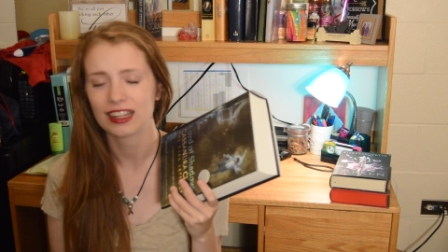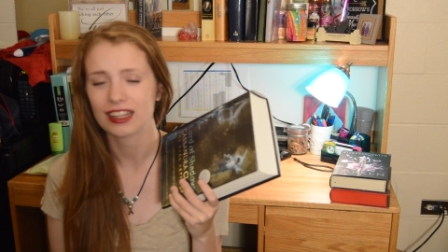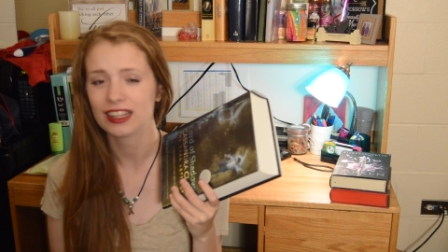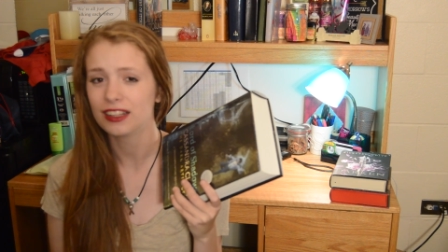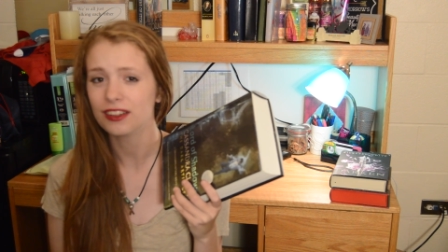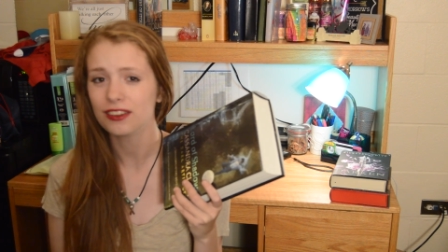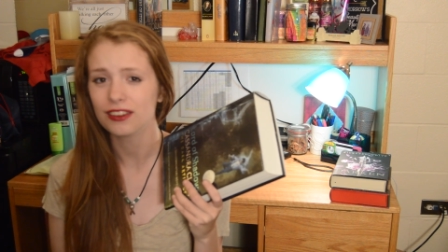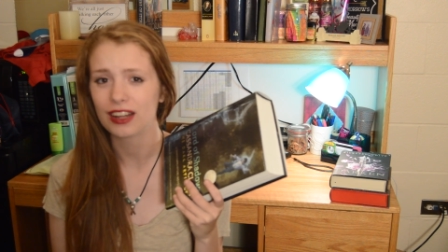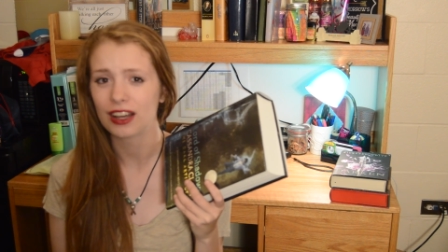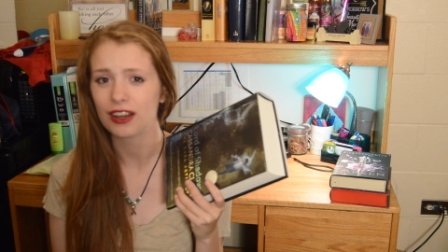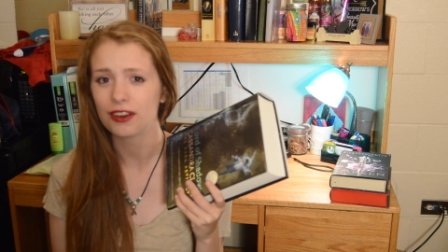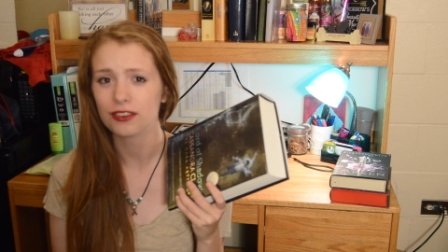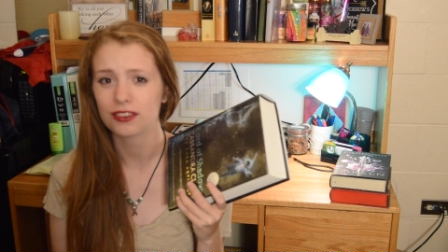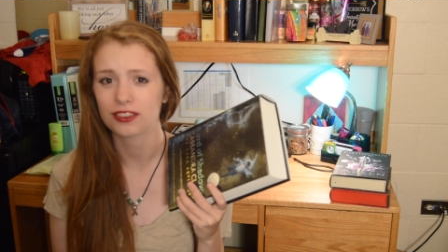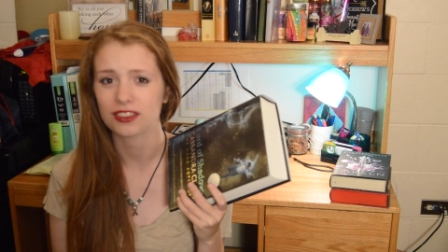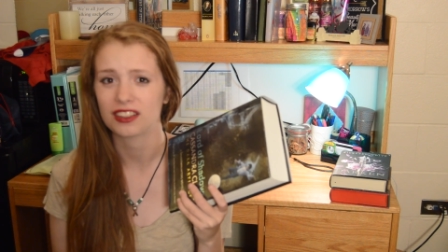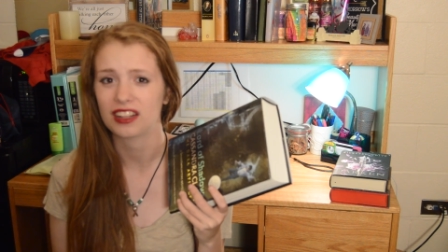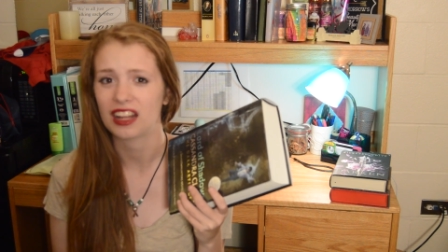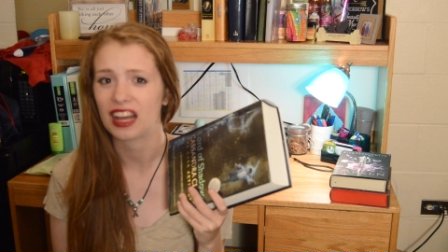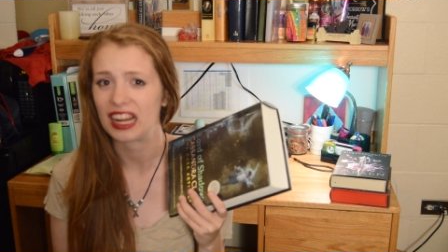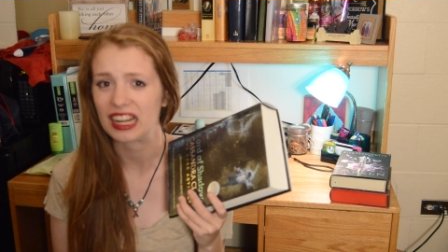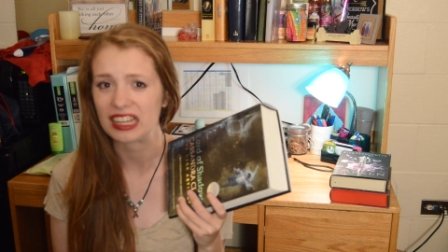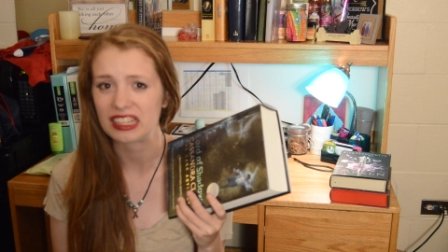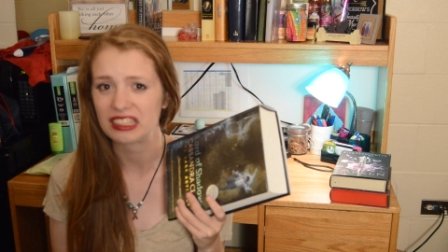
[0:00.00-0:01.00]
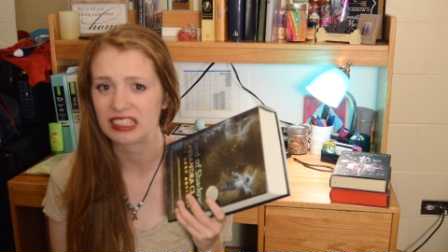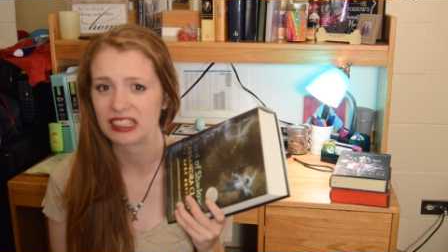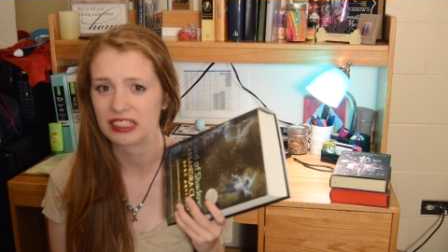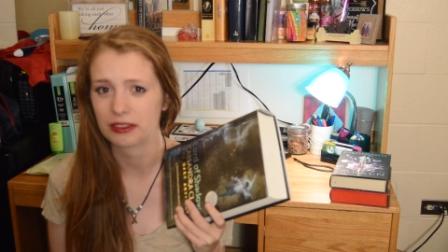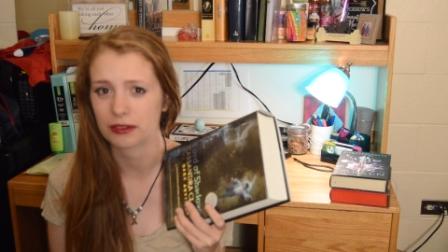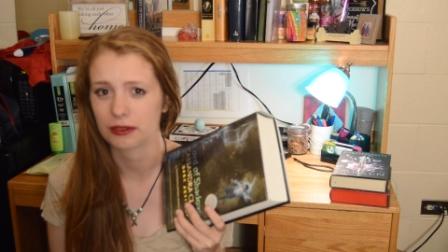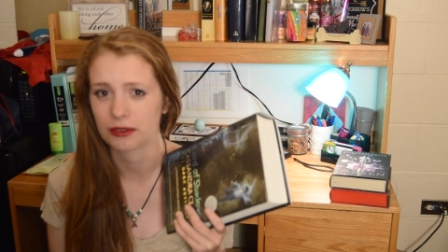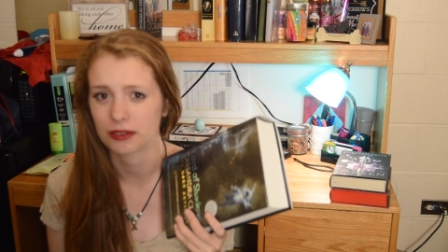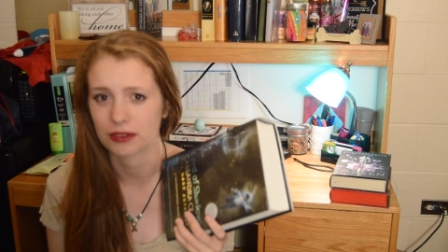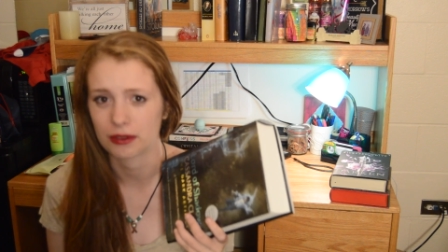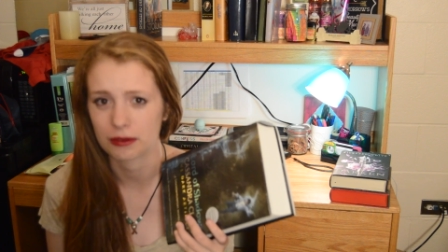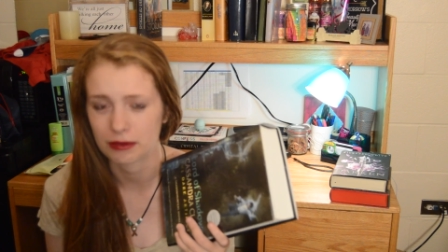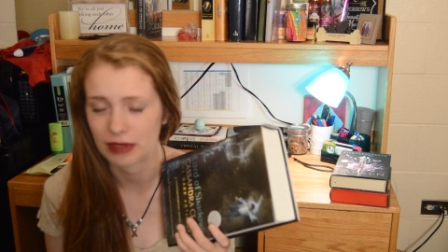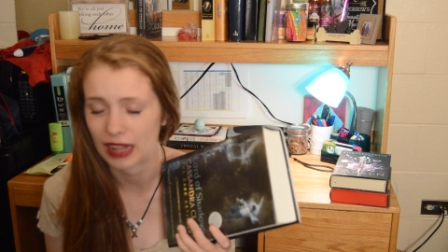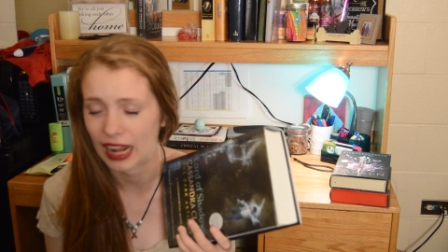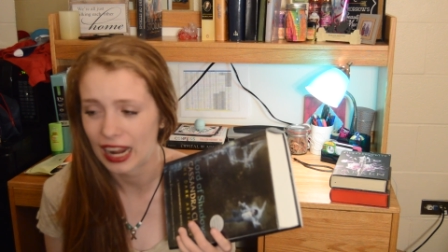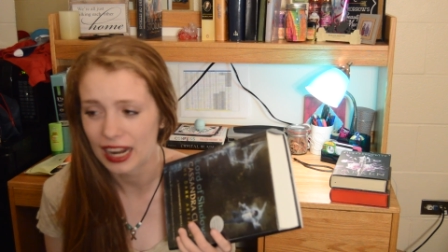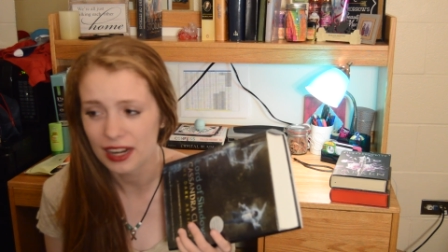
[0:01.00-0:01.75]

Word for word: I hear now it's 19 or something.